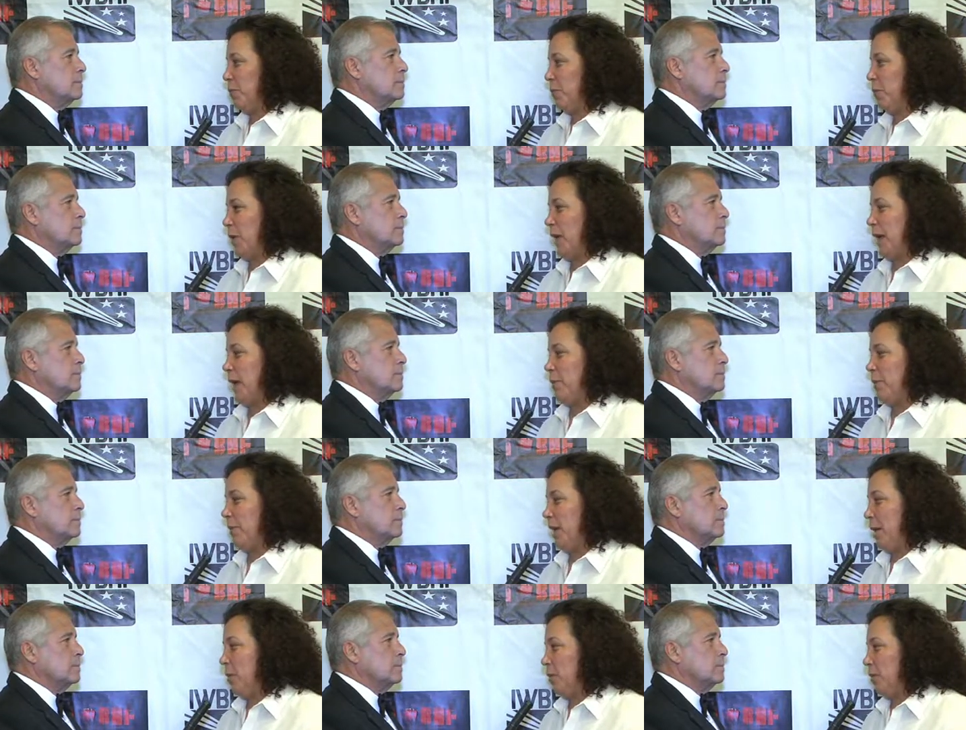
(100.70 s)
Speaker 1: when I
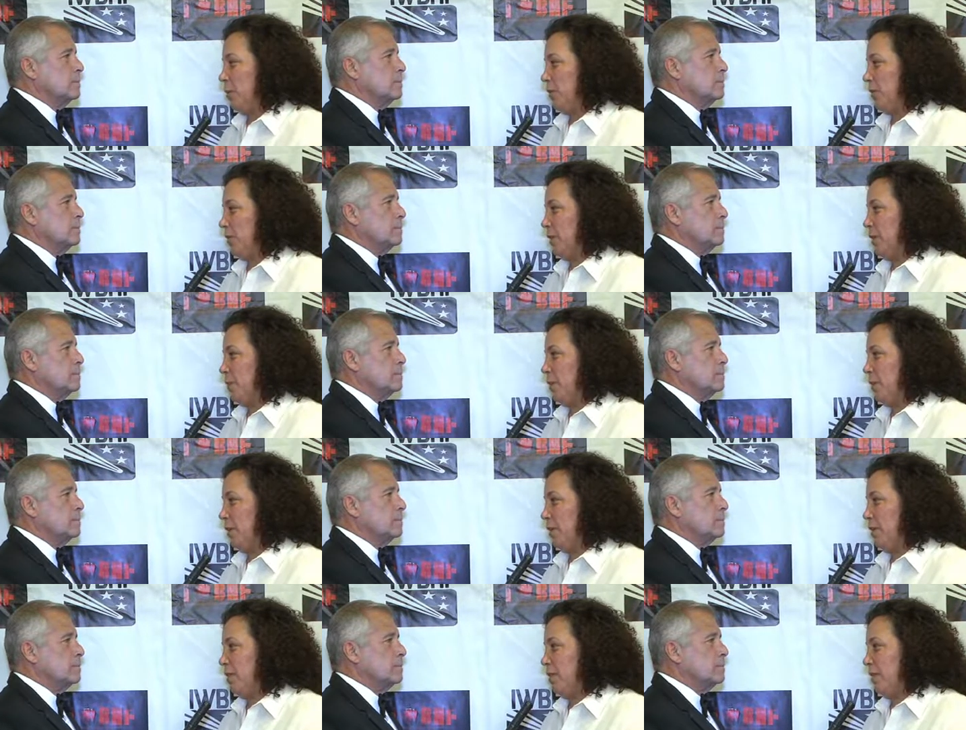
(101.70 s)
became a world champion,
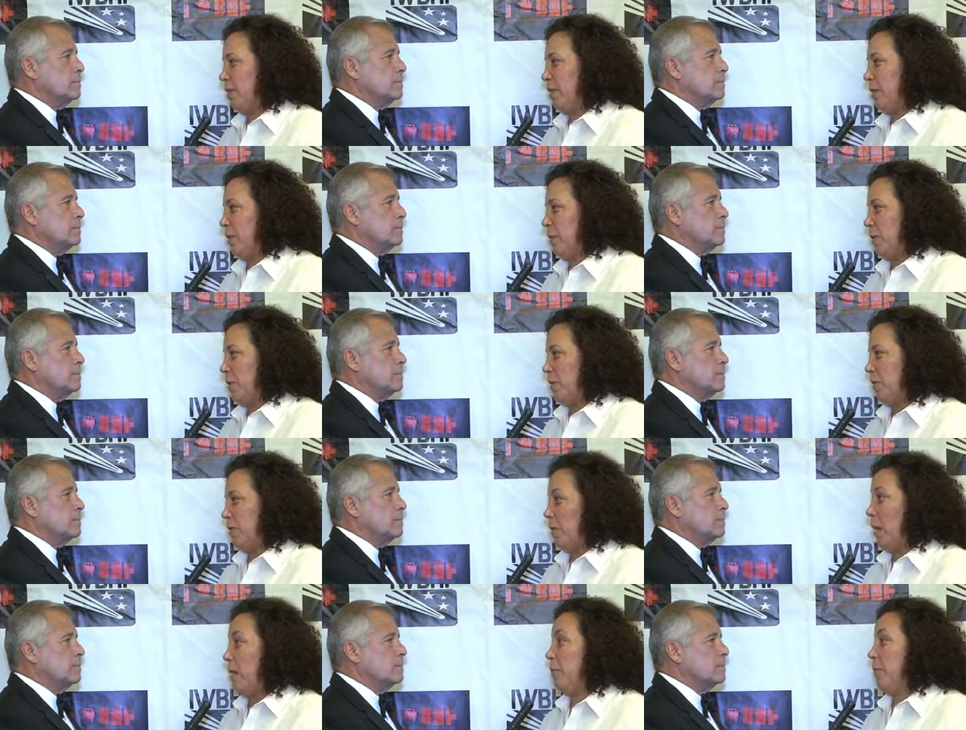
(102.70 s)
I thought that meant that
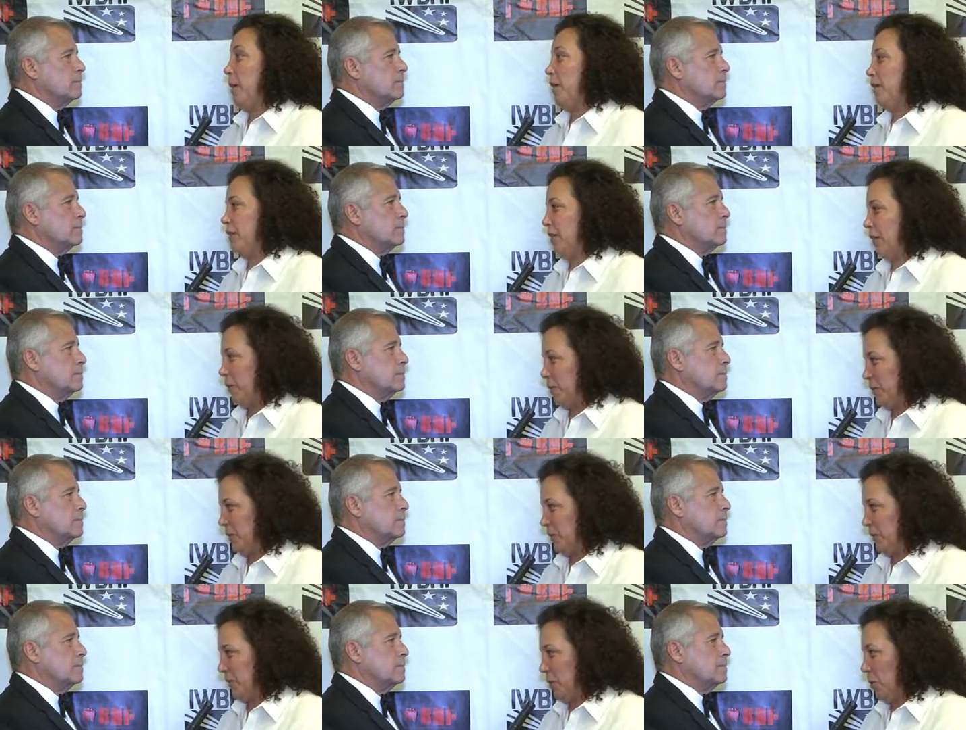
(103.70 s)
my pay scale was
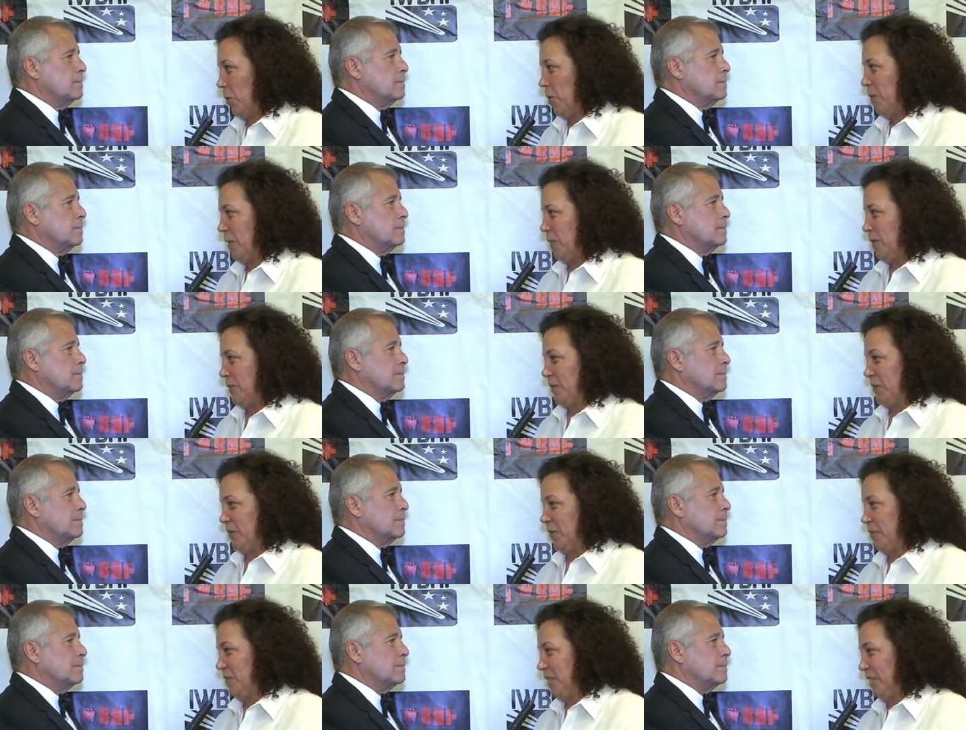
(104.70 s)
going to go up, and I was only
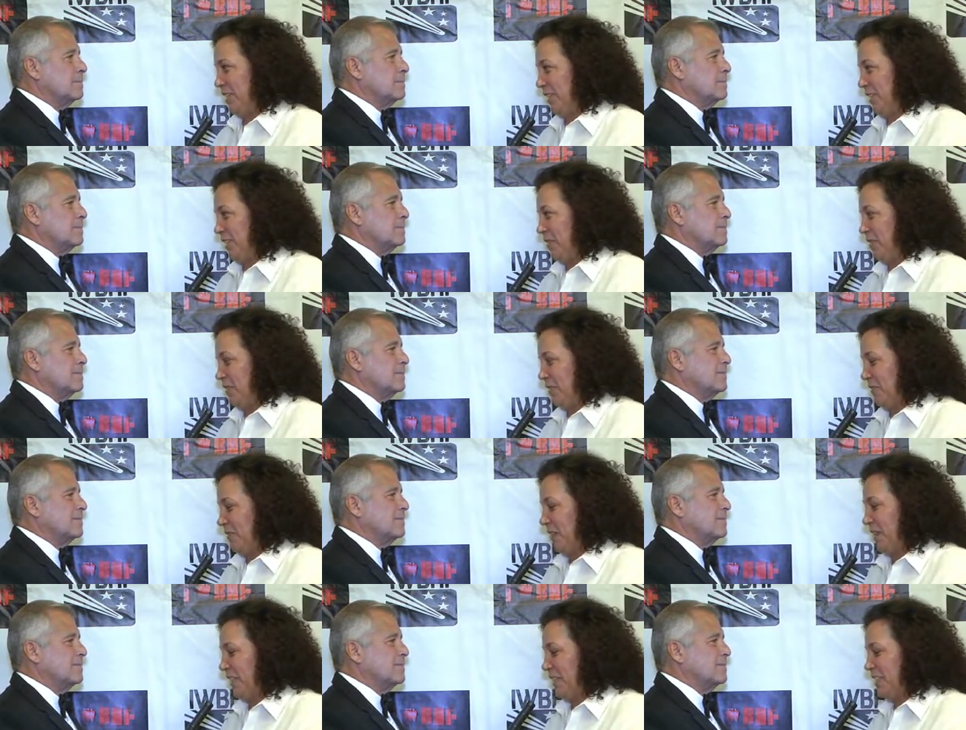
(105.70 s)
going to fight ten round
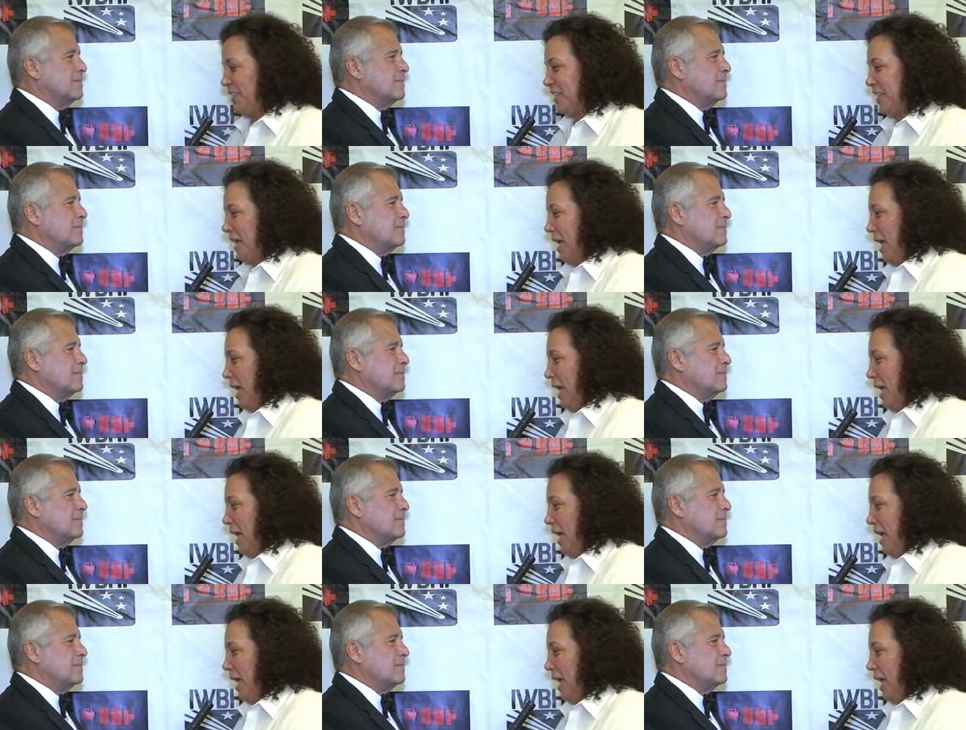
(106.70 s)
fights.